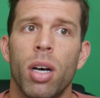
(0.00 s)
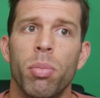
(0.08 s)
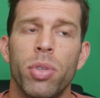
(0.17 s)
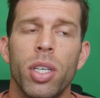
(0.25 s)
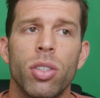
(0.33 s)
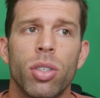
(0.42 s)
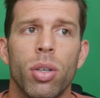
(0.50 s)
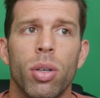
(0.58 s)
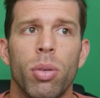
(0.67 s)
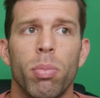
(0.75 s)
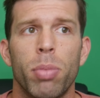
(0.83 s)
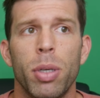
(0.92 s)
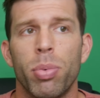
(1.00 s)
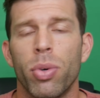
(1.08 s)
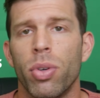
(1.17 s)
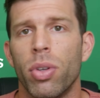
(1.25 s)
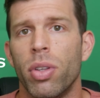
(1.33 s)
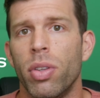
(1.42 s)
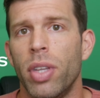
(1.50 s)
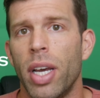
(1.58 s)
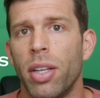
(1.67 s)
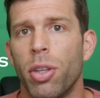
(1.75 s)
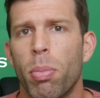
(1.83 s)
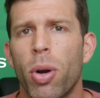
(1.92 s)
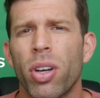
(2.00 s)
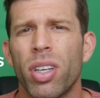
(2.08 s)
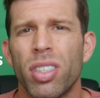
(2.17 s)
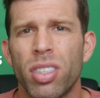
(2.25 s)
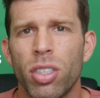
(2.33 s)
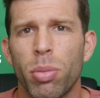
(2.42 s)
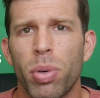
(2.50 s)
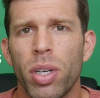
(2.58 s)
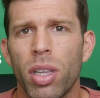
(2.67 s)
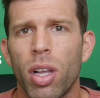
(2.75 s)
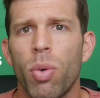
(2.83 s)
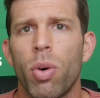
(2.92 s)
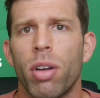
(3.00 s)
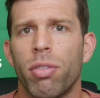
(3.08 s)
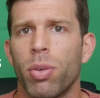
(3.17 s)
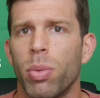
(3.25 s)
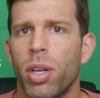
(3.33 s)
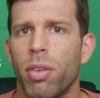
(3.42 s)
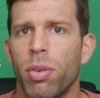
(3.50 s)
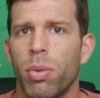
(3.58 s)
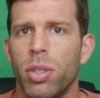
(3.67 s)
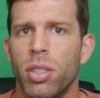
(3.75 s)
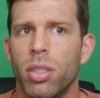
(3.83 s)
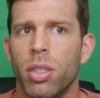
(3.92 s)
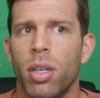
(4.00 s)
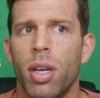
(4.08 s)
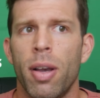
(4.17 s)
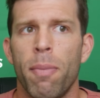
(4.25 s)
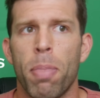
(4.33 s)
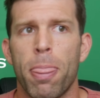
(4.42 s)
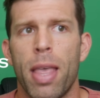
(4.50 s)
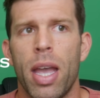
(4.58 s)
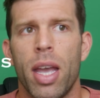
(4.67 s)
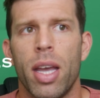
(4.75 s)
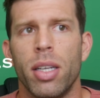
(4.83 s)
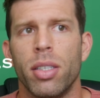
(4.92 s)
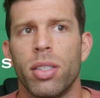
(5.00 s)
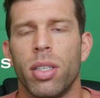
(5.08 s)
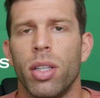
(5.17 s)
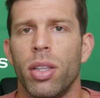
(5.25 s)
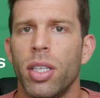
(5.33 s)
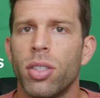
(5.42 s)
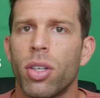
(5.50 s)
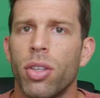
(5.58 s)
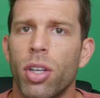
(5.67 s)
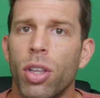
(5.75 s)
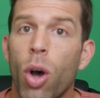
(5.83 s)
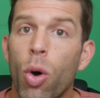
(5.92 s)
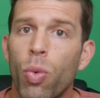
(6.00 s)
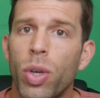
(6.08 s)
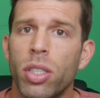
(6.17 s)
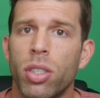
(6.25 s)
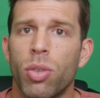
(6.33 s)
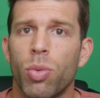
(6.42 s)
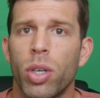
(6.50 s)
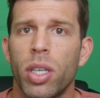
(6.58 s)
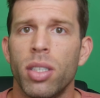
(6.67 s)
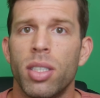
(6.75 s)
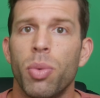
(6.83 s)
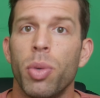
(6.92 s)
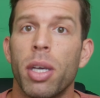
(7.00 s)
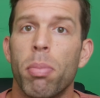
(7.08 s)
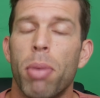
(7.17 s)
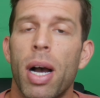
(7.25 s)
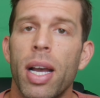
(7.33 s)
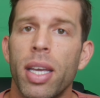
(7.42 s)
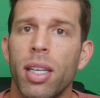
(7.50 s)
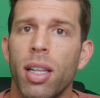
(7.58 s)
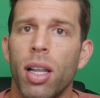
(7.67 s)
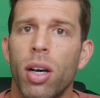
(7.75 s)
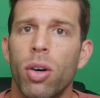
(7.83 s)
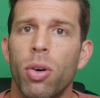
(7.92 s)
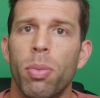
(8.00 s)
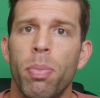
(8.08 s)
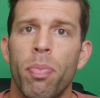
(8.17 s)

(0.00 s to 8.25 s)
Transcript: These are people that the market is still pretty low on for whatever reason. And these are the low risk rookies that we can buy in low,